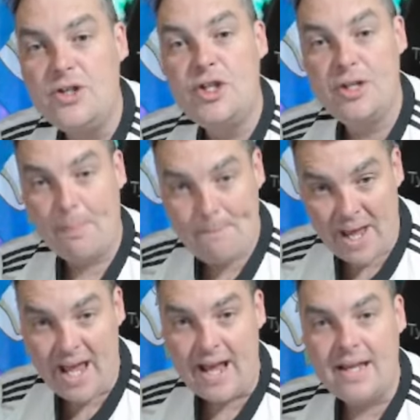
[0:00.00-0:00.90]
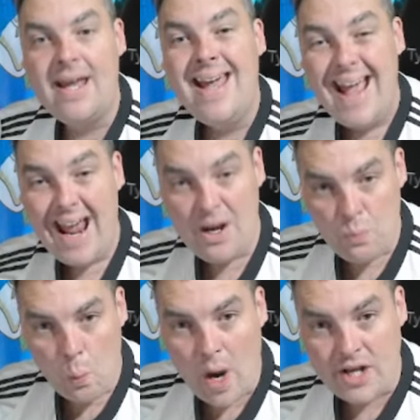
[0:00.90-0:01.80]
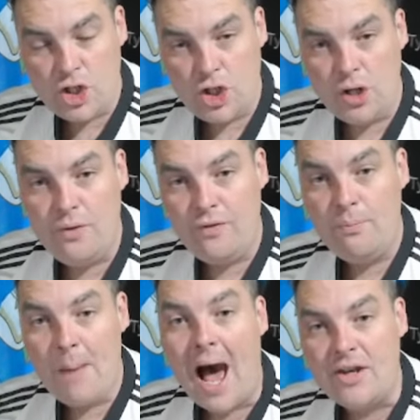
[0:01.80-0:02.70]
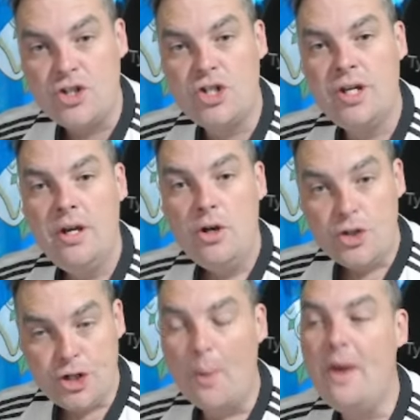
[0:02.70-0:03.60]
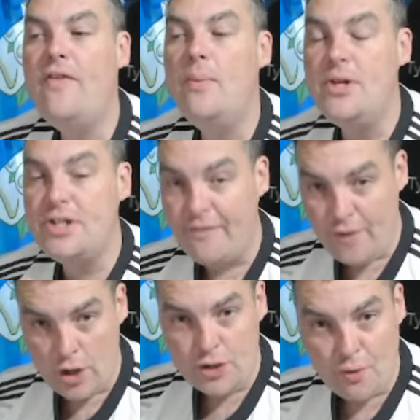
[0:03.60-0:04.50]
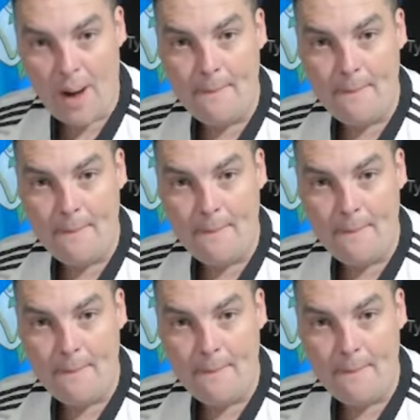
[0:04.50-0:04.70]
to the pick in which you've matched. So if it was a first-round